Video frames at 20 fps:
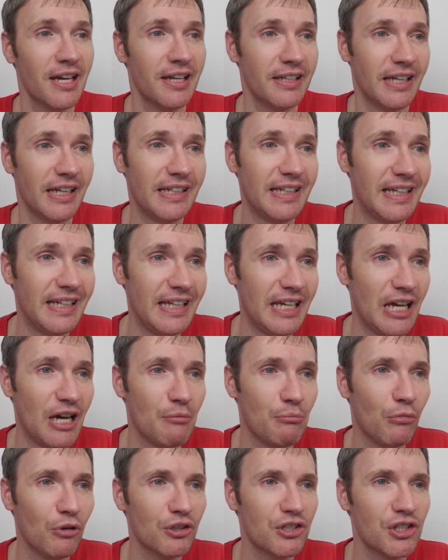Then I did the
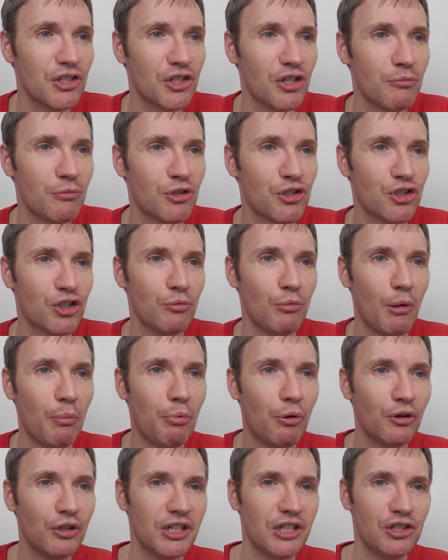Montezuma's Summer
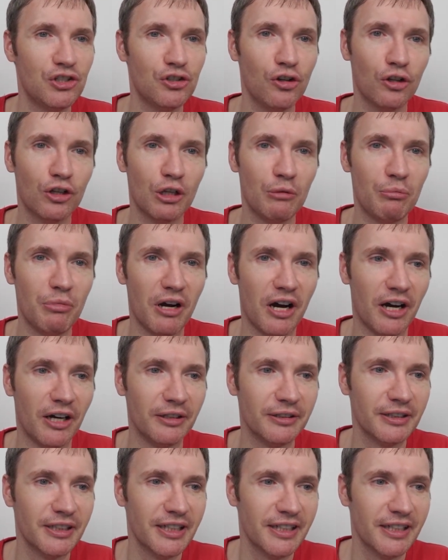Pudding Chocolate Bar.